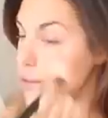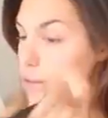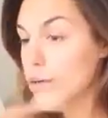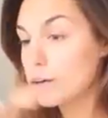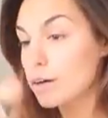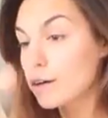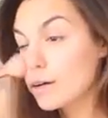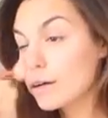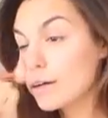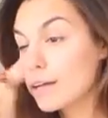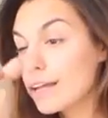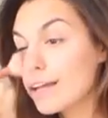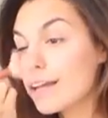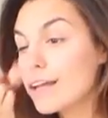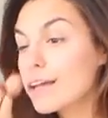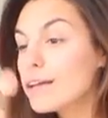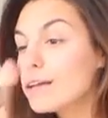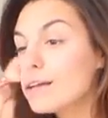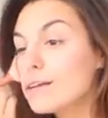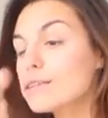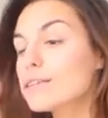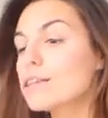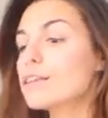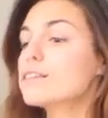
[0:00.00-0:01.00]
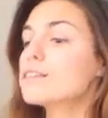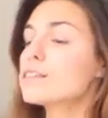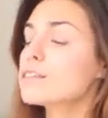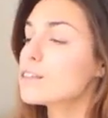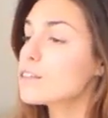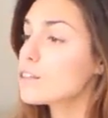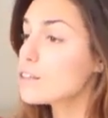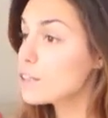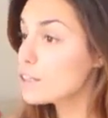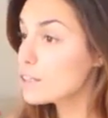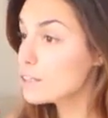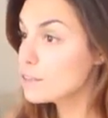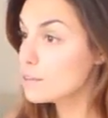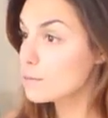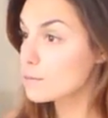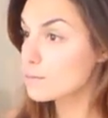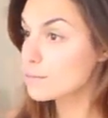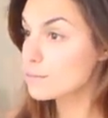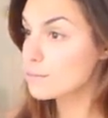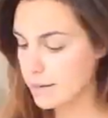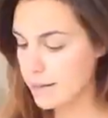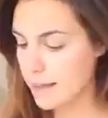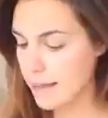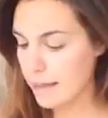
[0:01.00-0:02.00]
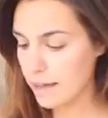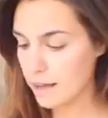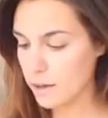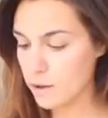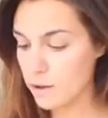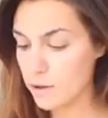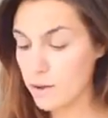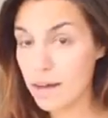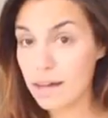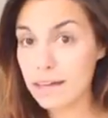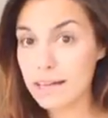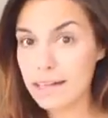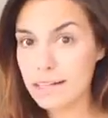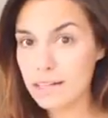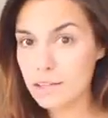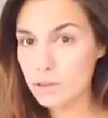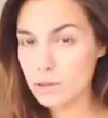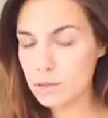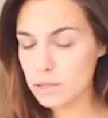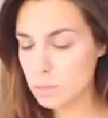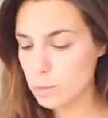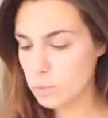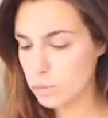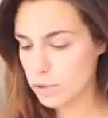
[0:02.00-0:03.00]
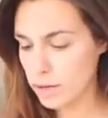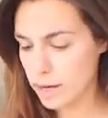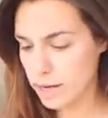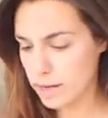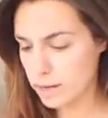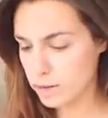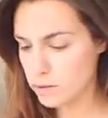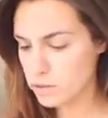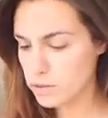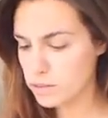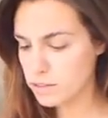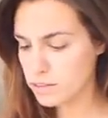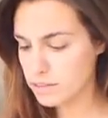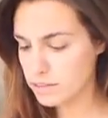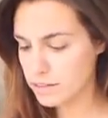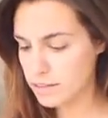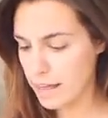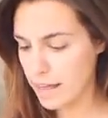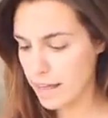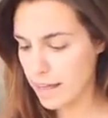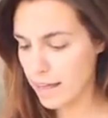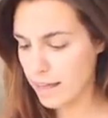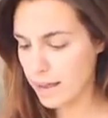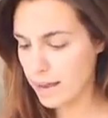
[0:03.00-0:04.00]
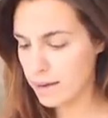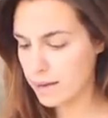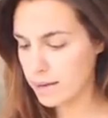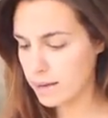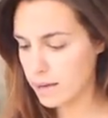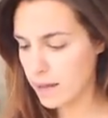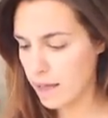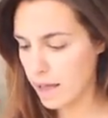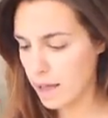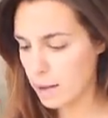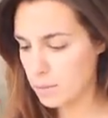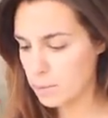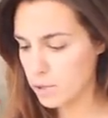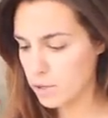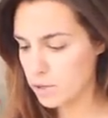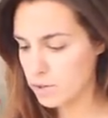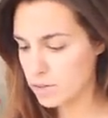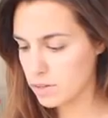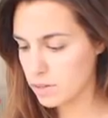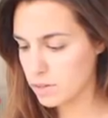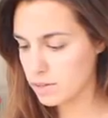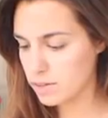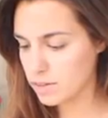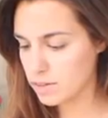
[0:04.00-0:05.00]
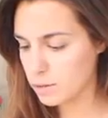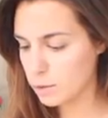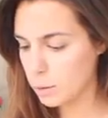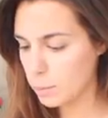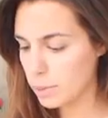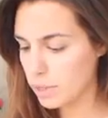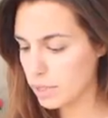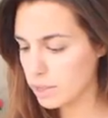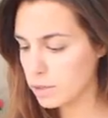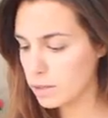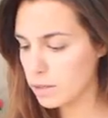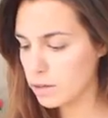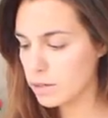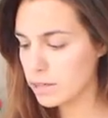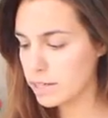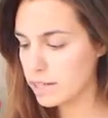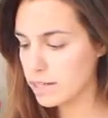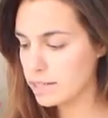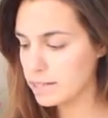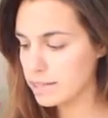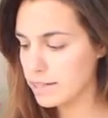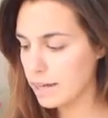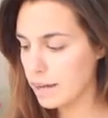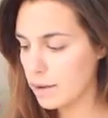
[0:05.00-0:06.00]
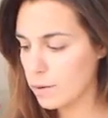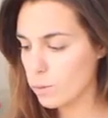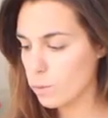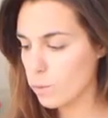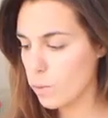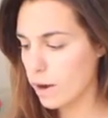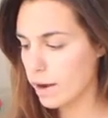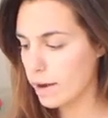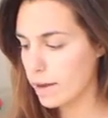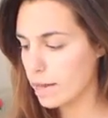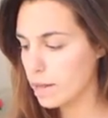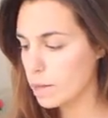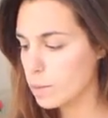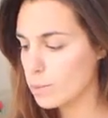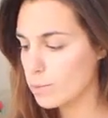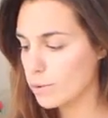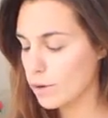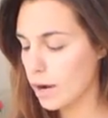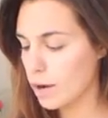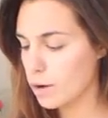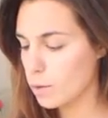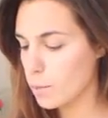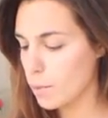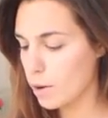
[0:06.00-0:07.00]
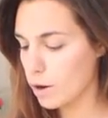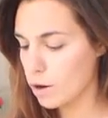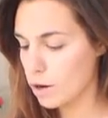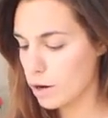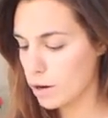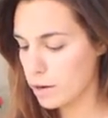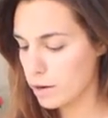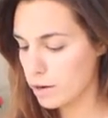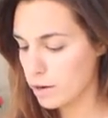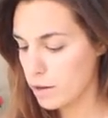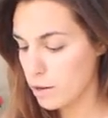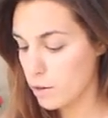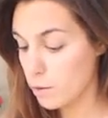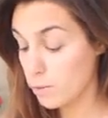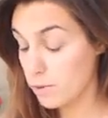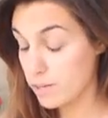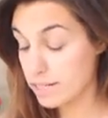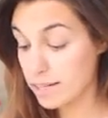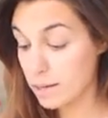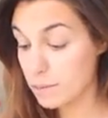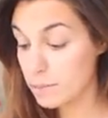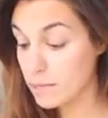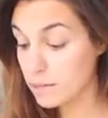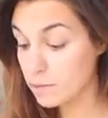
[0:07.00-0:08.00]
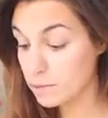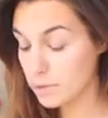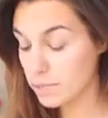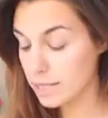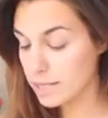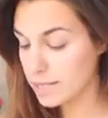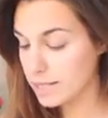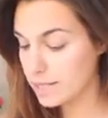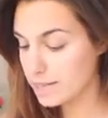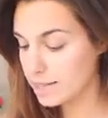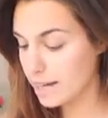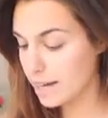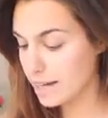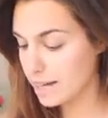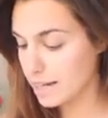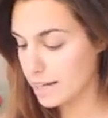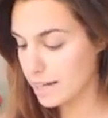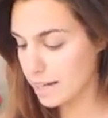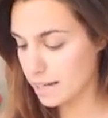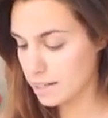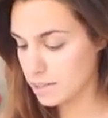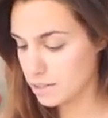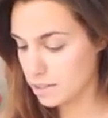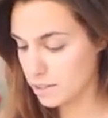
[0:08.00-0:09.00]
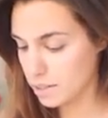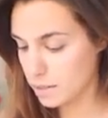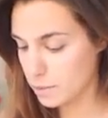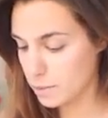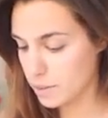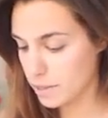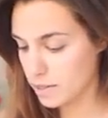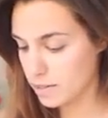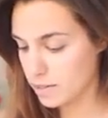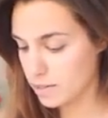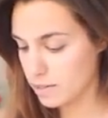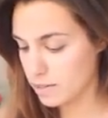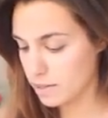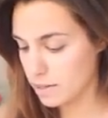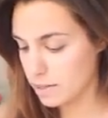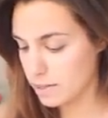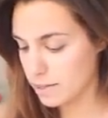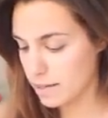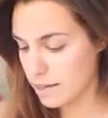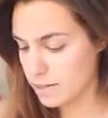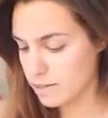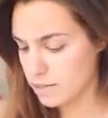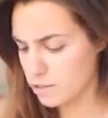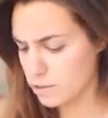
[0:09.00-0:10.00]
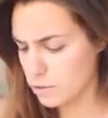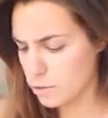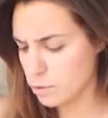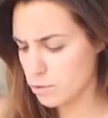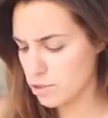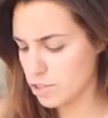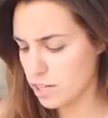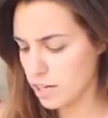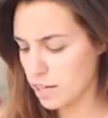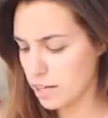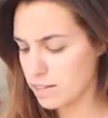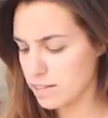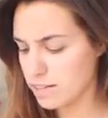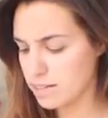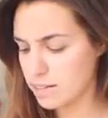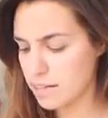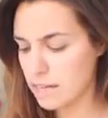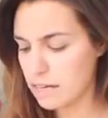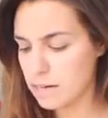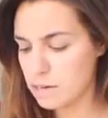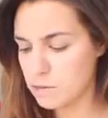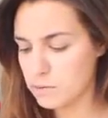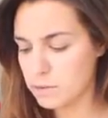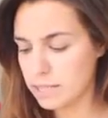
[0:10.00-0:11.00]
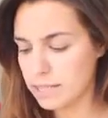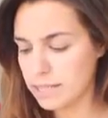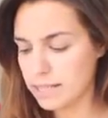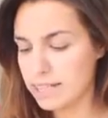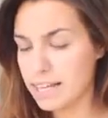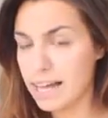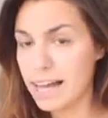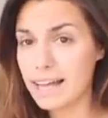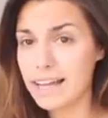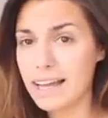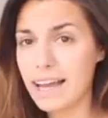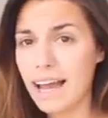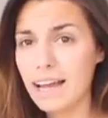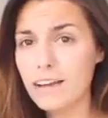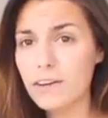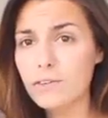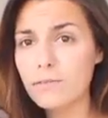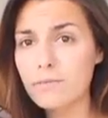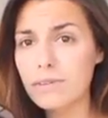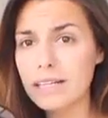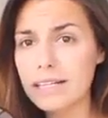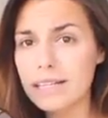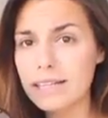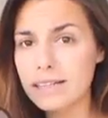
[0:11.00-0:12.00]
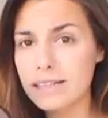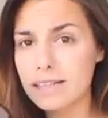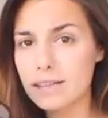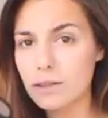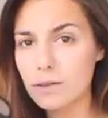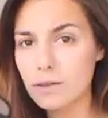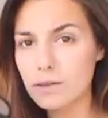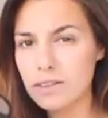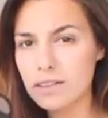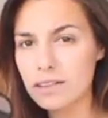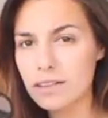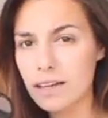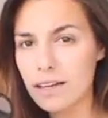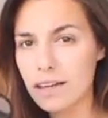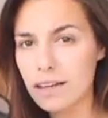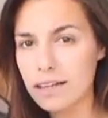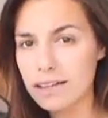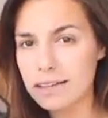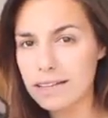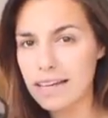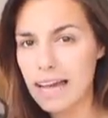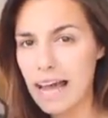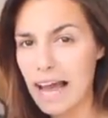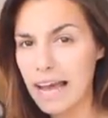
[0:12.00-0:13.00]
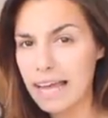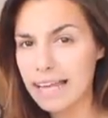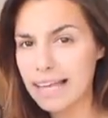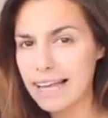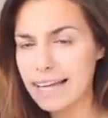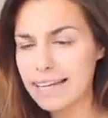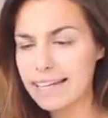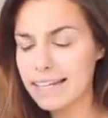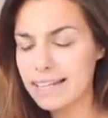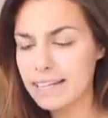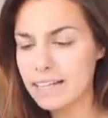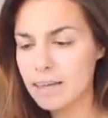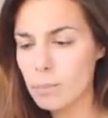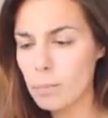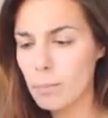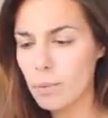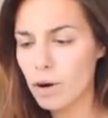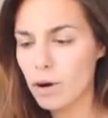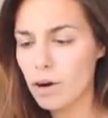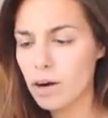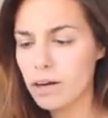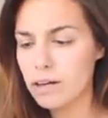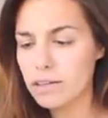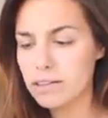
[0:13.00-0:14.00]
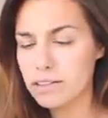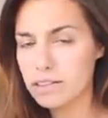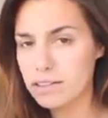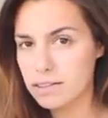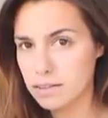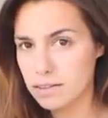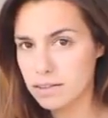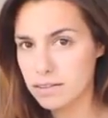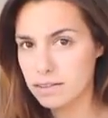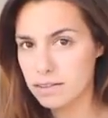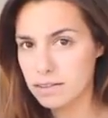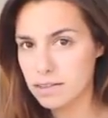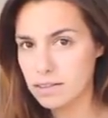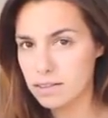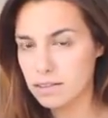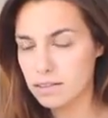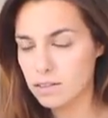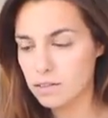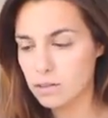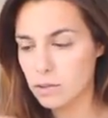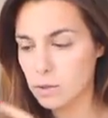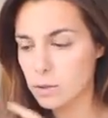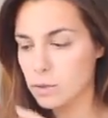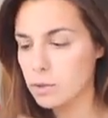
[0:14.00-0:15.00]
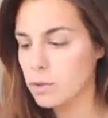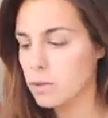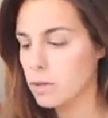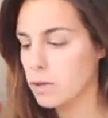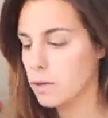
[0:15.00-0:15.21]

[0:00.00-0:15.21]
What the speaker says: Okay, that's good. Now I'm gonna do the brows, and I'm using the Soap & Glory DIY Brow Bar, which I've been really liking actually because it has two shades that I really like. I don't really use the highlighting part, just these two.